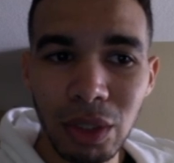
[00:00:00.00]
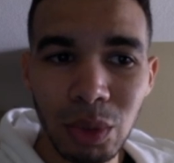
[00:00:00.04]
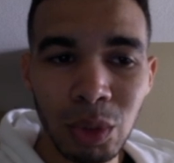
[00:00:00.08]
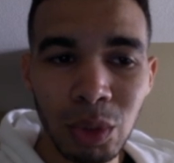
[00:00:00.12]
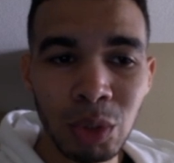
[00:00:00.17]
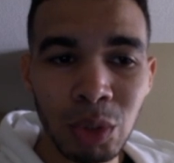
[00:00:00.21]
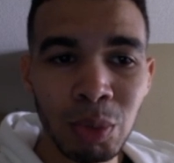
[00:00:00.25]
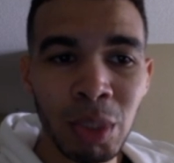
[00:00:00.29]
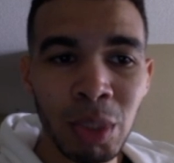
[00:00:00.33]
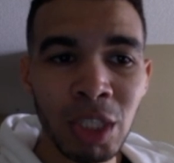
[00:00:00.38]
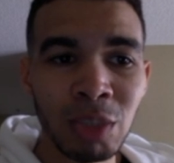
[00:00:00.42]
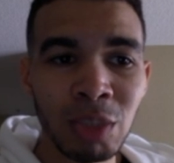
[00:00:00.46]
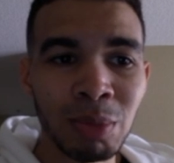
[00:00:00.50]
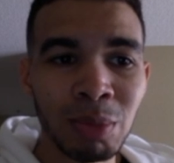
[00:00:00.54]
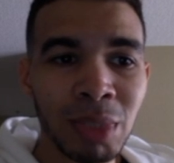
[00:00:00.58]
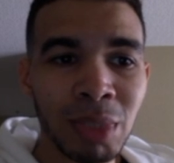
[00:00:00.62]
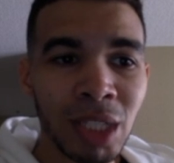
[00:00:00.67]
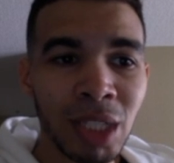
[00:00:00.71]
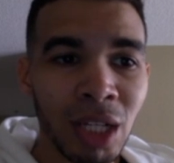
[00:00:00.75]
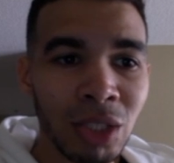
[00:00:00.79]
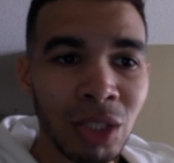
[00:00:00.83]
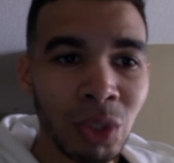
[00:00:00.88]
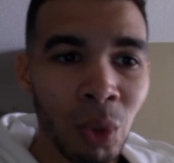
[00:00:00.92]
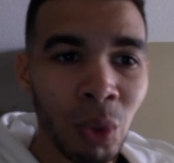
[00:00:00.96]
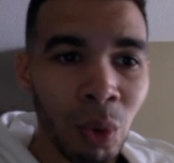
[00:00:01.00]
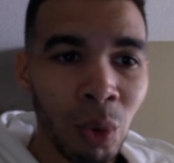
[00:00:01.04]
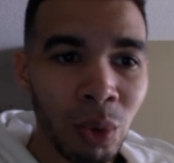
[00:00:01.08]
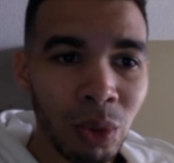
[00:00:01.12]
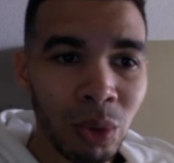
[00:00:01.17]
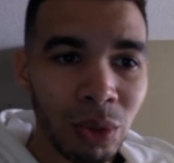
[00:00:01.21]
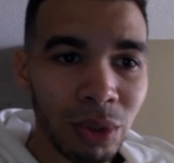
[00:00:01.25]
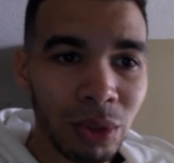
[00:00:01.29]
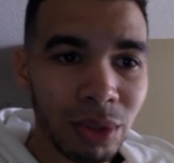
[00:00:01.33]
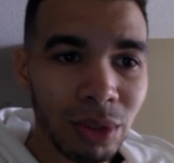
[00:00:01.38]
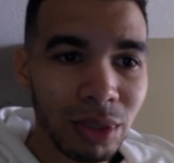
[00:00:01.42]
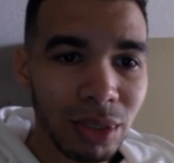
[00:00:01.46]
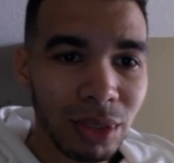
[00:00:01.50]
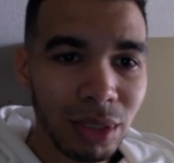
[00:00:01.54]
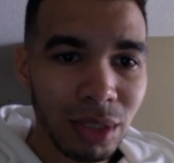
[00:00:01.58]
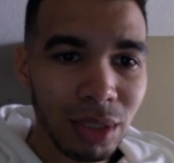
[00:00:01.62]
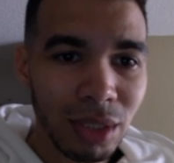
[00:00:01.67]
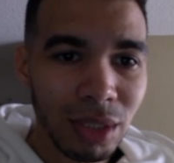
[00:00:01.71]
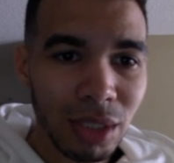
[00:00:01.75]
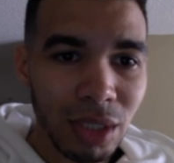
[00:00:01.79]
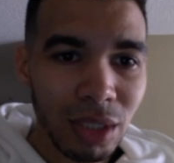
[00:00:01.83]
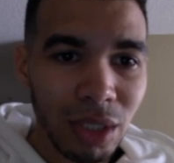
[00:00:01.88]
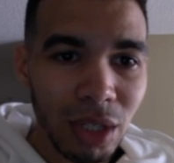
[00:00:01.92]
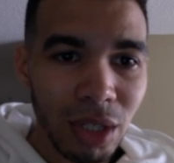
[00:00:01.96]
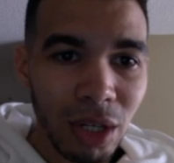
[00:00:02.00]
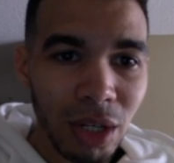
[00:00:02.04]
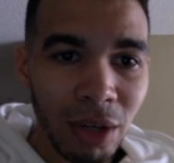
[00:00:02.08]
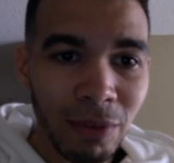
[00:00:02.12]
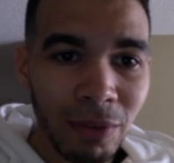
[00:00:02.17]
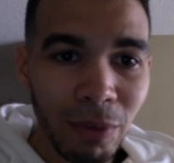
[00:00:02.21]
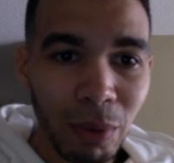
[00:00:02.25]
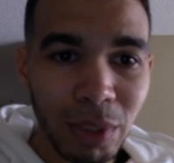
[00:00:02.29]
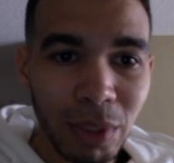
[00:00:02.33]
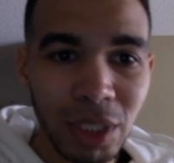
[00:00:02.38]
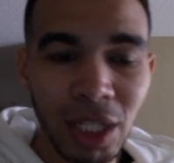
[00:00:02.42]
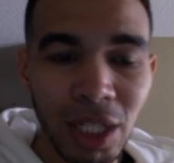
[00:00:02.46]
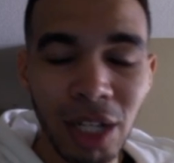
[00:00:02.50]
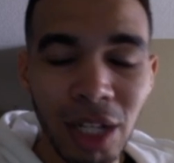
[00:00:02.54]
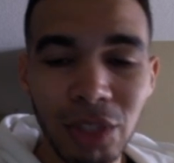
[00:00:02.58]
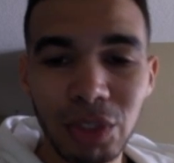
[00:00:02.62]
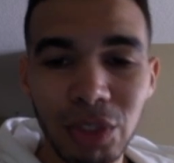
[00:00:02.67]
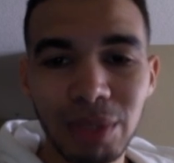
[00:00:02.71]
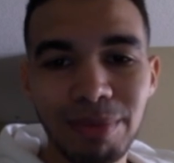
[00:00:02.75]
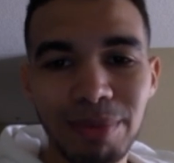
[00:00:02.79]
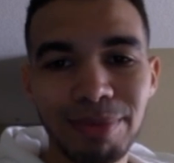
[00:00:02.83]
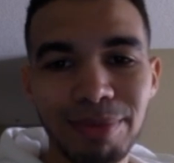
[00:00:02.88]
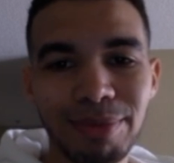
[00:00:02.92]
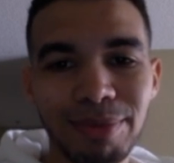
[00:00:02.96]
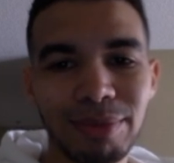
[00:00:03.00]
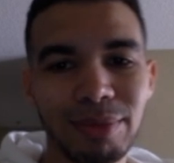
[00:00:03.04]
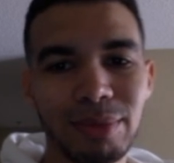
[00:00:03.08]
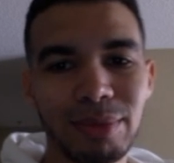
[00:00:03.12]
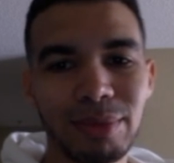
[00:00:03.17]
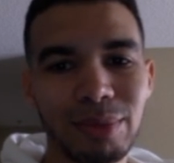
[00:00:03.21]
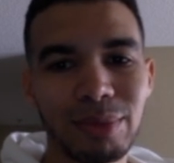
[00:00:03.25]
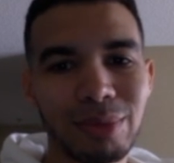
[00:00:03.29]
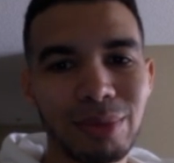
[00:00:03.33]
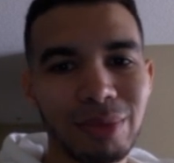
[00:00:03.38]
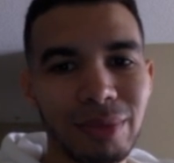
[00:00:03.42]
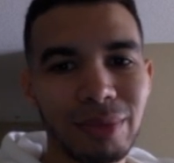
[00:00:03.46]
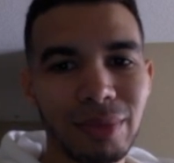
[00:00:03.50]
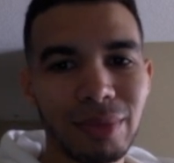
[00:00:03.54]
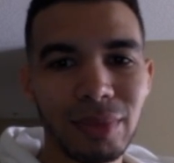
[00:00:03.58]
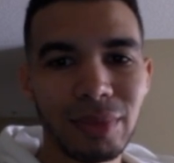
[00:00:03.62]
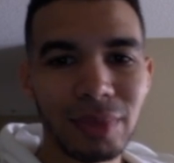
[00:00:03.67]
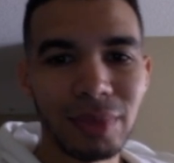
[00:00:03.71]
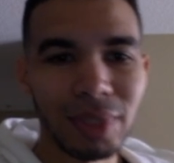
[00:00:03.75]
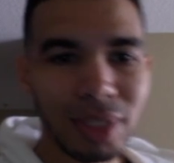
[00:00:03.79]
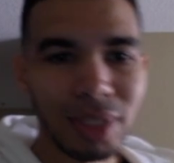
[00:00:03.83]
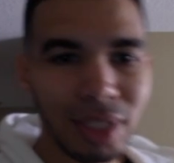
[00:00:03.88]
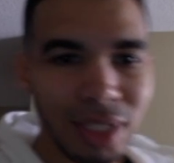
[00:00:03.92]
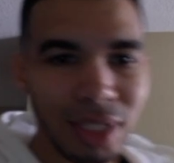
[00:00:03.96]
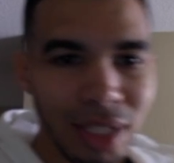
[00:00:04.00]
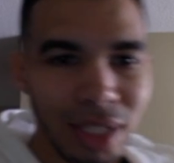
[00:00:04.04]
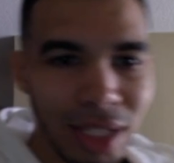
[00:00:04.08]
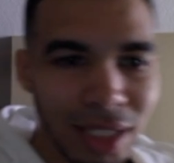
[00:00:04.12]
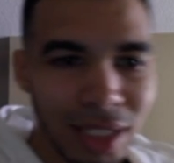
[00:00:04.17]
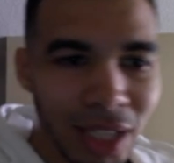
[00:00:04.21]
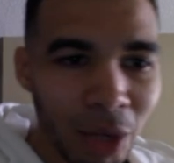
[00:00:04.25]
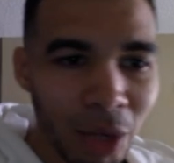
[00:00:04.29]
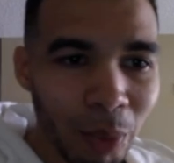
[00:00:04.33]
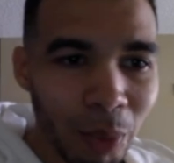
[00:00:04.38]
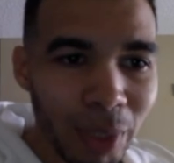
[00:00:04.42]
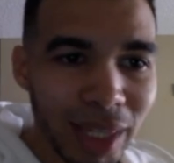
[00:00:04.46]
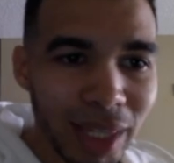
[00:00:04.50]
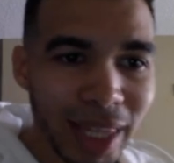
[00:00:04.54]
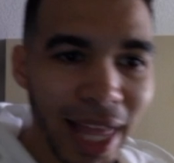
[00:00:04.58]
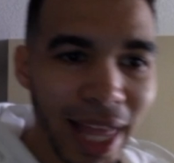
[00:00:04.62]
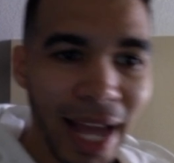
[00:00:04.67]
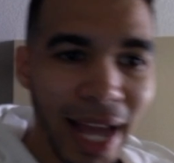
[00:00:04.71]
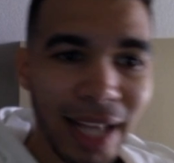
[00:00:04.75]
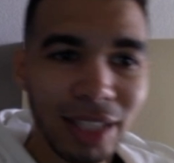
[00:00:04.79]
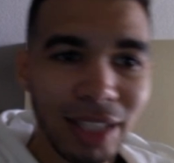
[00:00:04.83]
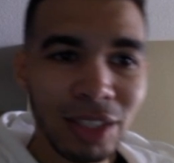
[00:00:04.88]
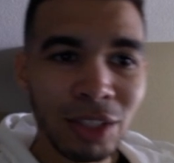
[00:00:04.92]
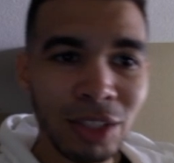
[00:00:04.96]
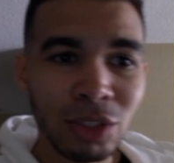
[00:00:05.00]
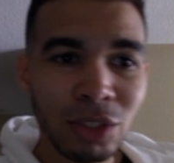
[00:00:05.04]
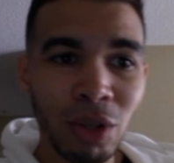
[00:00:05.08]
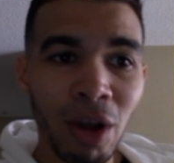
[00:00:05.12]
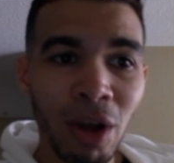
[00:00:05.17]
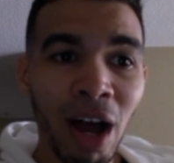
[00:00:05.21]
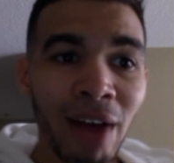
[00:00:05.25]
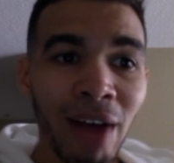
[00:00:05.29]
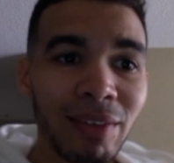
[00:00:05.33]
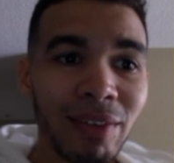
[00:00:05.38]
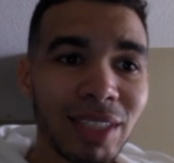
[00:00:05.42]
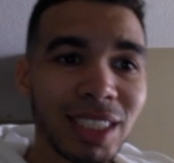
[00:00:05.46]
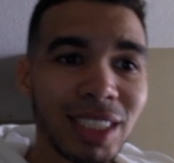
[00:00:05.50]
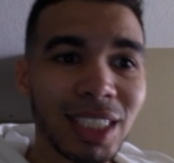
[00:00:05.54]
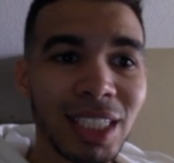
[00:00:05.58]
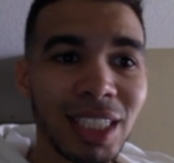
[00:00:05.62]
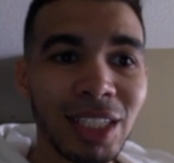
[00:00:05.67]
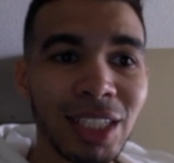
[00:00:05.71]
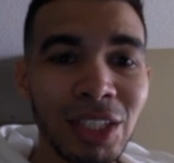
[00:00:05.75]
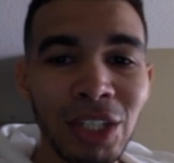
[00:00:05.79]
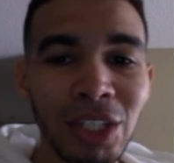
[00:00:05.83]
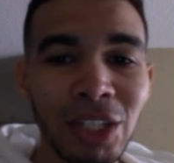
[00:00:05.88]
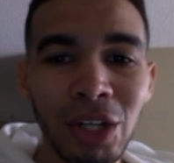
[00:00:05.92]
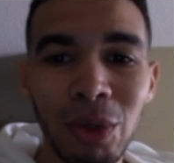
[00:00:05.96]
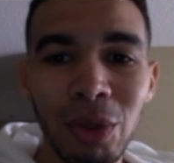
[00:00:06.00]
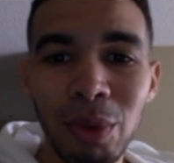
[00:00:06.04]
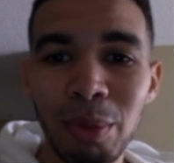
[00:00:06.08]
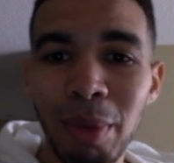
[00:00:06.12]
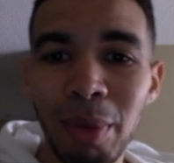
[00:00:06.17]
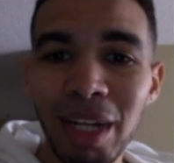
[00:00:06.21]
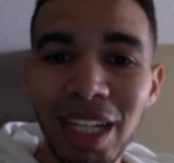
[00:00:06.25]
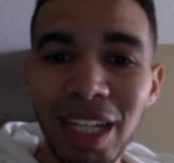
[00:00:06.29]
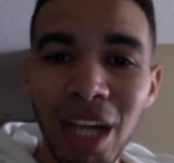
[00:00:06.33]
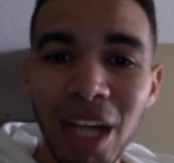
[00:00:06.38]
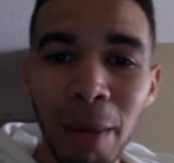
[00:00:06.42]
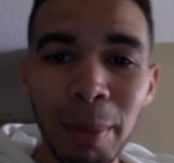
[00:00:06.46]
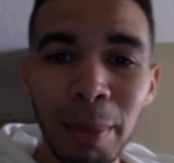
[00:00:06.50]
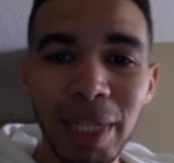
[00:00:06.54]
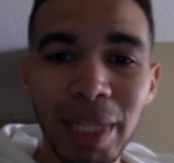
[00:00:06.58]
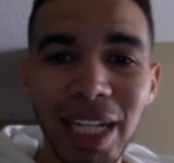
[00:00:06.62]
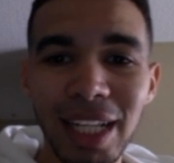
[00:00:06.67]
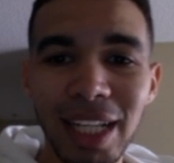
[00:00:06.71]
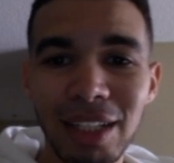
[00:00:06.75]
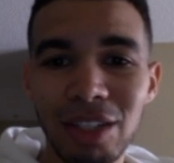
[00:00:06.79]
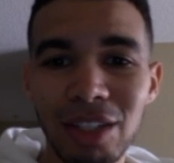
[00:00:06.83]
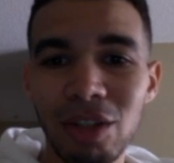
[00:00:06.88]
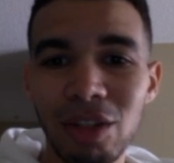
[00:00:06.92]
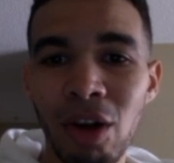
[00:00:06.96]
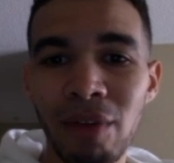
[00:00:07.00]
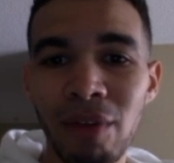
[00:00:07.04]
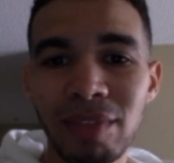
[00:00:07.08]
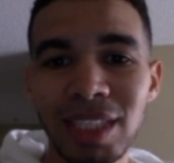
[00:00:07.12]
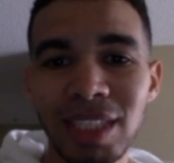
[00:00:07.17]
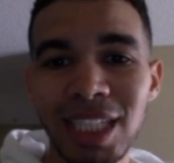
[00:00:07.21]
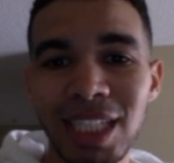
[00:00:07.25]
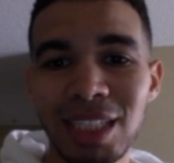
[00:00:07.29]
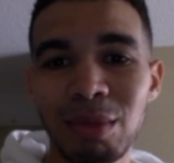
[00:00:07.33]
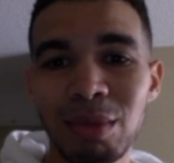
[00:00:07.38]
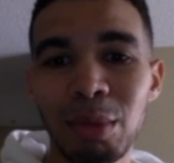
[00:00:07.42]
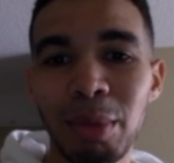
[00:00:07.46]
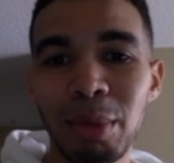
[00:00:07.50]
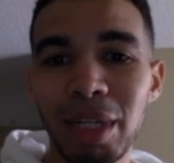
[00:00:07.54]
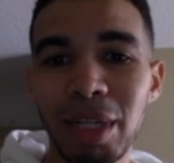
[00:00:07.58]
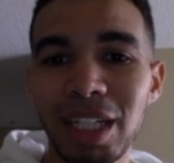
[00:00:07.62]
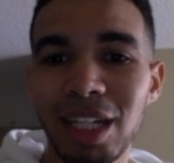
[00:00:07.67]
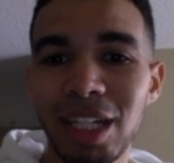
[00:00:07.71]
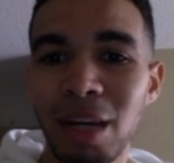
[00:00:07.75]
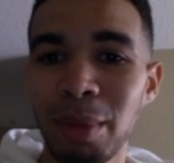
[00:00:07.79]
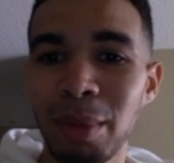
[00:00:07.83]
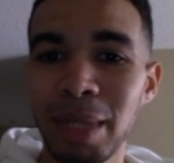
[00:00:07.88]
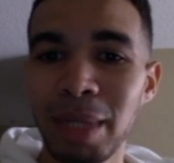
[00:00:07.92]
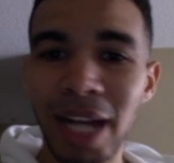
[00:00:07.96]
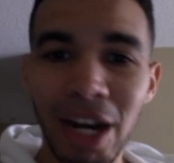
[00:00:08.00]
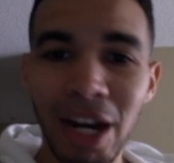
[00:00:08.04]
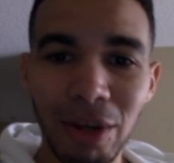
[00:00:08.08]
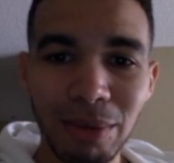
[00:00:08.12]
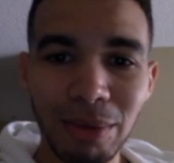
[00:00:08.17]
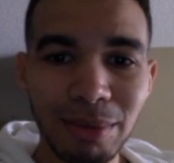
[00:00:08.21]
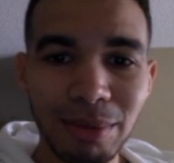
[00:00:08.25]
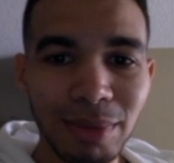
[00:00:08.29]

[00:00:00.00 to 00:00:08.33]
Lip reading: which gives me a total of $1,400. Now with that, there's obviously, with money coming in, there obviously has to be money coming out.